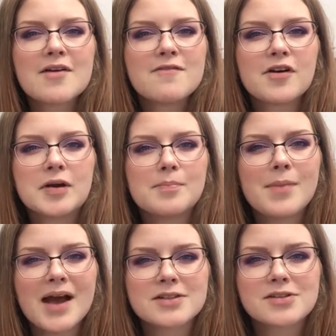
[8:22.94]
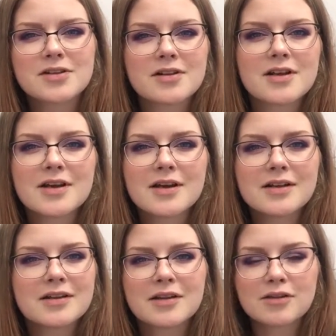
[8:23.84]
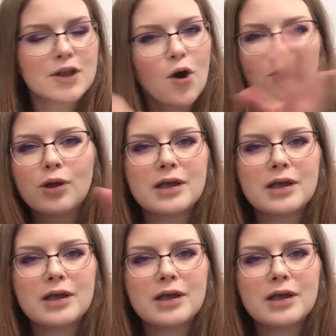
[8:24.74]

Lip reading: Very masculine. The whole